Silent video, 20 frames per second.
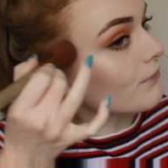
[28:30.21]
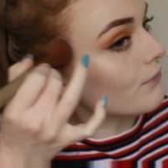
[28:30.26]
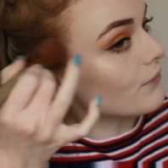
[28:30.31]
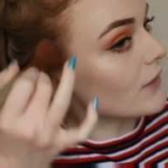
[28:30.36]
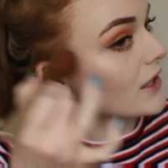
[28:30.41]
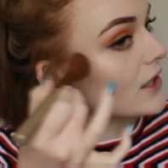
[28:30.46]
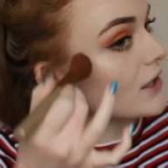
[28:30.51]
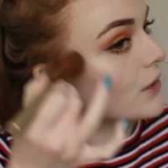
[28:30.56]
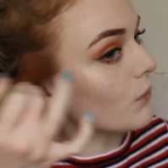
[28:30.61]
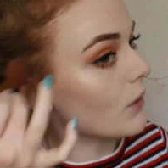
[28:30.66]

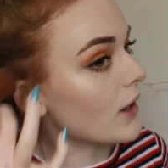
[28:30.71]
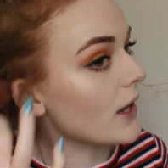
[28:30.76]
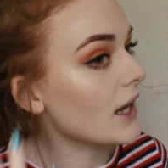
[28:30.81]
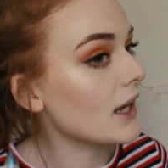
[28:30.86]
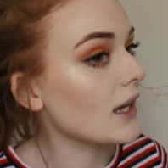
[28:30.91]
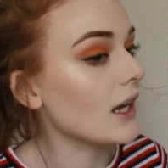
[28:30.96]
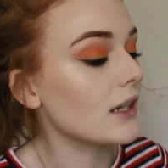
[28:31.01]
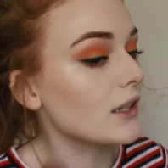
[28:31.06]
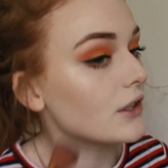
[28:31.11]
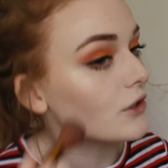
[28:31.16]
this
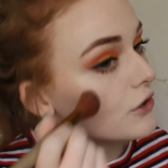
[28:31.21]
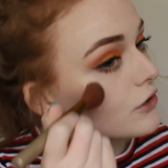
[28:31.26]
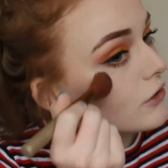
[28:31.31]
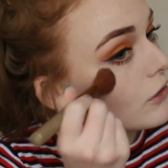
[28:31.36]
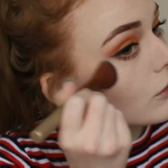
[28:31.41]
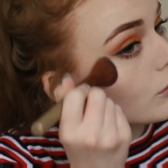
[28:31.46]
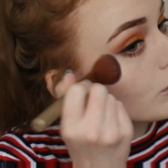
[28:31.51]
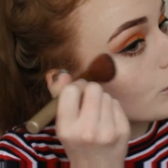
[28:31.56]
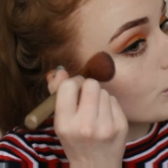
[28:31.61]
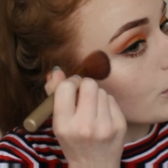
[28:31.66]
way and it just
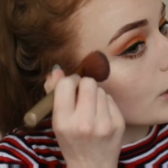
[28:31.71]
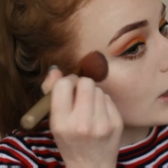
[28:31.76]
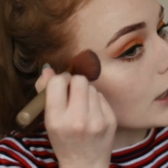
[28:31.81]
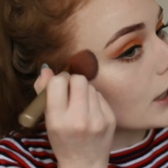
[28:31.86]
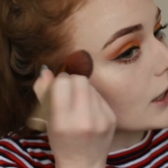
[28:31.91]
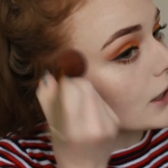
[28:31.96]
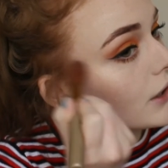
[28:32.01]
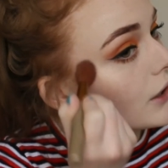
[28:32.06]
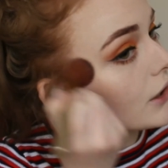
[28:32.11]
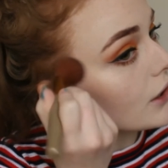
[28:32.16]
looked
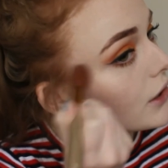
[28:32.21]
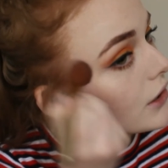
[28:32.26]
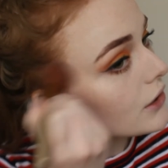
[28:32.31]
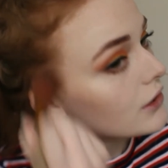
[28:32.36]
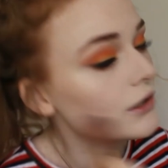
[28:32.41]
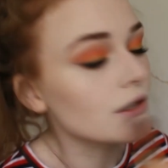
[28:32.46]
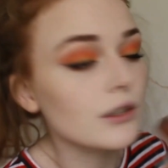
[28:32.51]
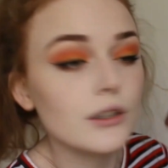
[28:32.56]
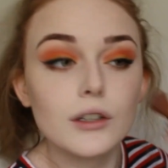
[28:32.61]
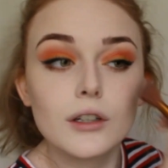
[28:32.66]
really
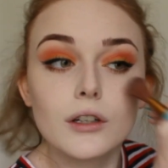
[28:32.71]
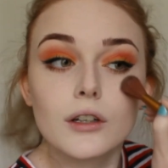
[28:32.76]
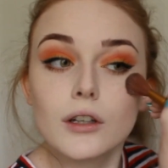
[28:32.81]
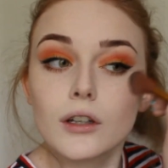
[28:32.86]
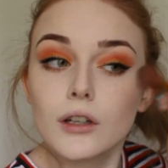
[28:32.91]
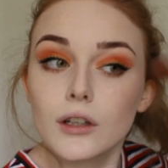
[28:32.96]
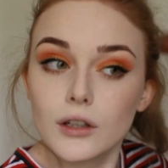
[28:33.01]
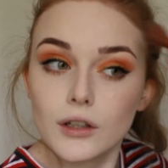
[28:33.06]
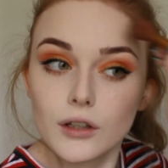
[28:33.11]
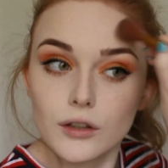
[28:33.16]
good.
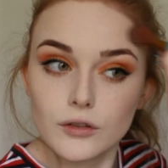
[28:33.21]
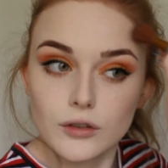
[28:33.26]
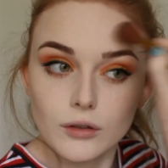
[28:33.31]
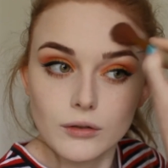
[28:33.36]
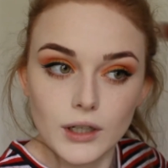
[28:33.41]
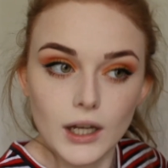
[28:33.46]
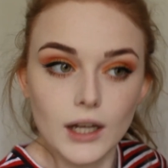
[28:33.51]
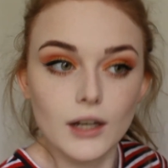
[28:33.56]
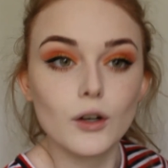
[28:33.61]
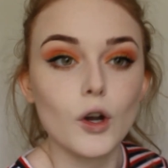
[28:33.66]
So
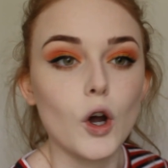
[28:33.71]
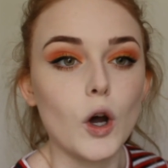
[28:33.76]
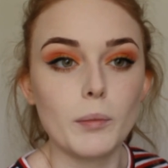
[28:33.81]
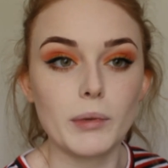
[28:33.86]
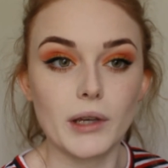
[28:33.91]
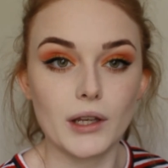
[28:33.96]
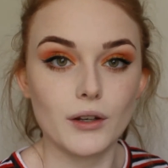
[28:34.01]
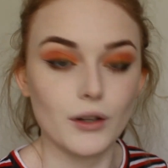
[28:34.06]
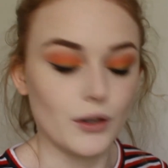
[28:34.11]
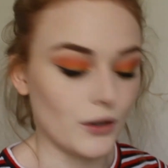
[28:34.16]
I'm kind of
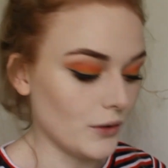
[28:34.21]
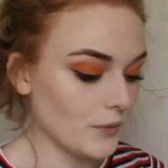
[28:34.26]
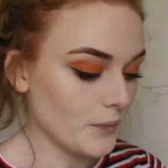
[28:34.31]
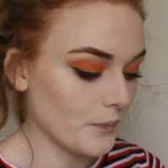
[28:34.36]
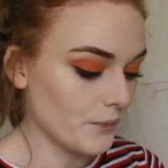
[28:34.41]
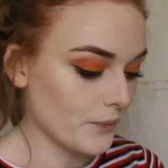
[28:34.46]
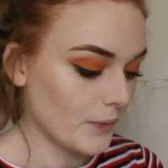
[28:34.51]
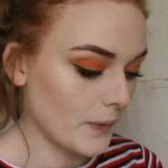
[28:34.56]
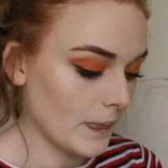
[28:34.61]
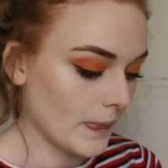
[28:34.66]
copying her.
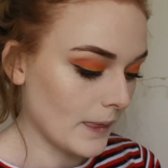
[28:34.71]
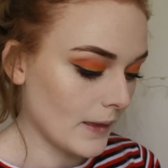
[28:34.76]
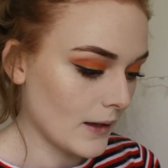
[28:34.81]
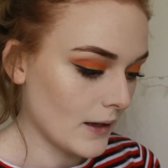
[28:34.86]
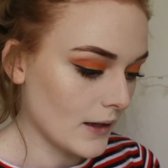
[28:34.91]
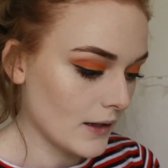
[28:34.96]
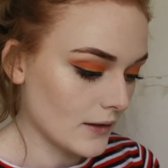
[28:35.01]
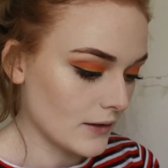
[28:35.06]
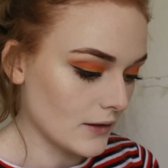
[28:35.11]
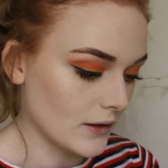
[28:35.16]

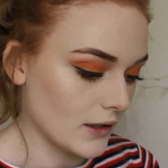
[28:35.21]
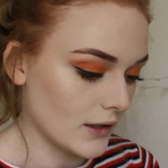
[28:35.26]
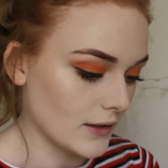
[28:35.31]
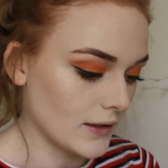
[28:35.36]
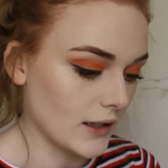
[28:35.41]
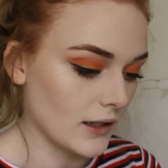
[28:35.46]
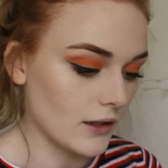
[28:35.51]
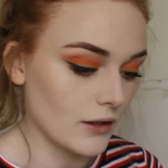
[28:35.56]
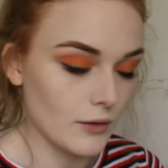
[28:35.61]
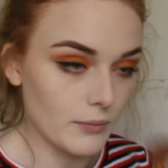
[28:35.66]
So I'm going to
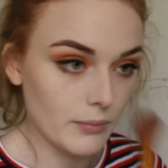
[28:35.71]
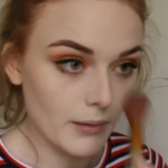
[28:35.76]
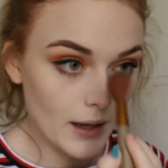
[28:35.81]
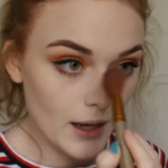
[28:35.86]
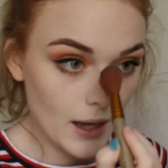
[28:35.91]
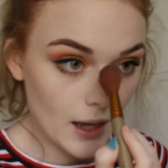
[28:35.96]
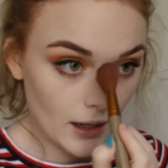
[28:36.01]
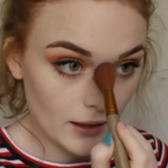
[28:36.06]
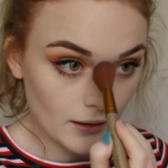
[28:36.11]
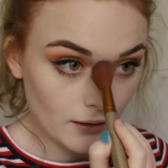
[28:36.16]
take a little
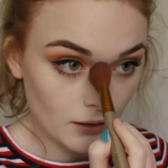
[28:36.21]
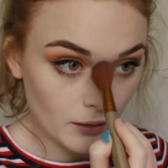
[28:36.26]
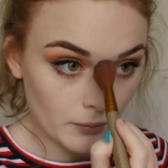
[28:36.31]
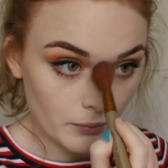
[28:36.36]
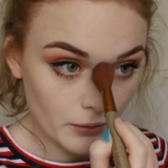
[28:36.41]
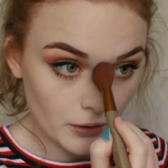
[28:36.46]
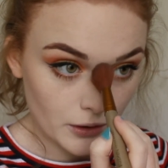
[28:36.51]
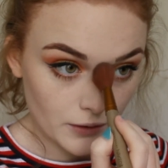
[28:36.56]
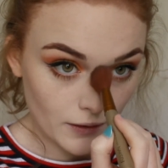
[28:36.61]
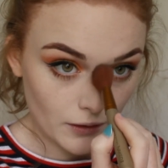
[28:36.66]
bit down the
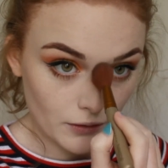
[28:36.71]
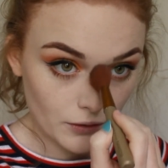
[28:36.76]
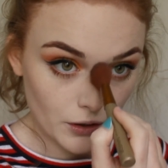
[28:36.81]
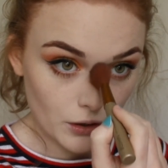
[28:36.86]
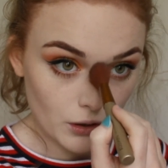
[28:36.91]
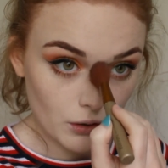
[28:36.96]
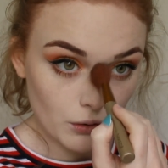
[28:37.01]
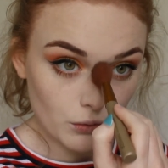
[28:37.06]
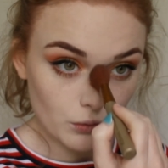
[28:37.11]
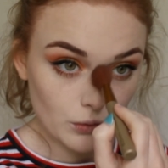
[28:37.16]
bridge of our
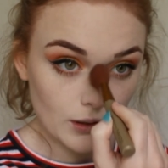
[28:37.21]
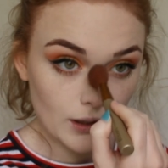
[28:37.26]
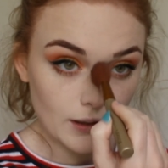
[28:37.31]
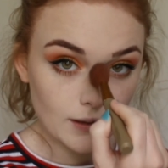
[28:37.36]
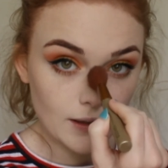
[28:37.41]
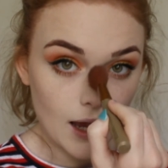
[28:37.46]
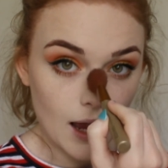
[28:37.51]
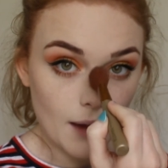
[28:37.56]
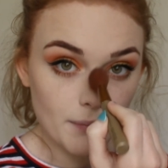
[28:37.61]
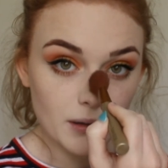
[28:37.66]
nose with a
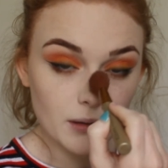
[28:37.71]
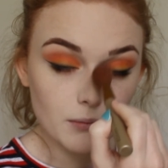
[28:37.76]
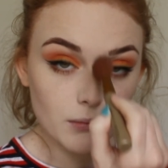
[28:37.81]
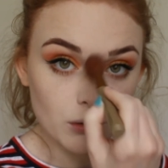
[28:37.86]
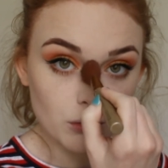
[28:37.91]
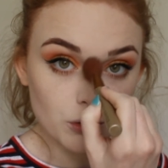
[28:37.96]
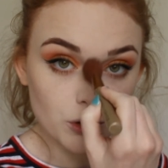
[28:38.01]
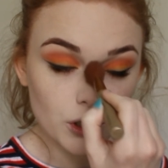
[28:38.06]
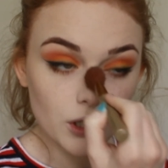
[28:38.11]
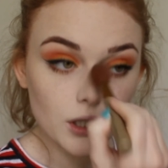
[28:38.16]
tapping
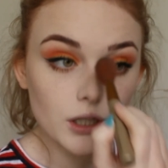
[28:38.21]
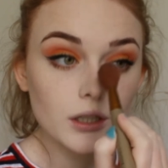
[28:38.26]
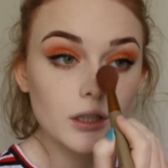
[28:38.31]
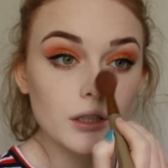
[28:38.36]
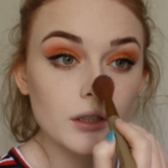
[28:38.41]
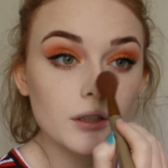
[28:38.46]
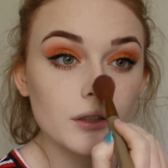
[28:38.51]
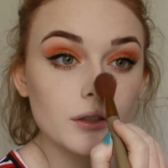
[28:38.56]
motion.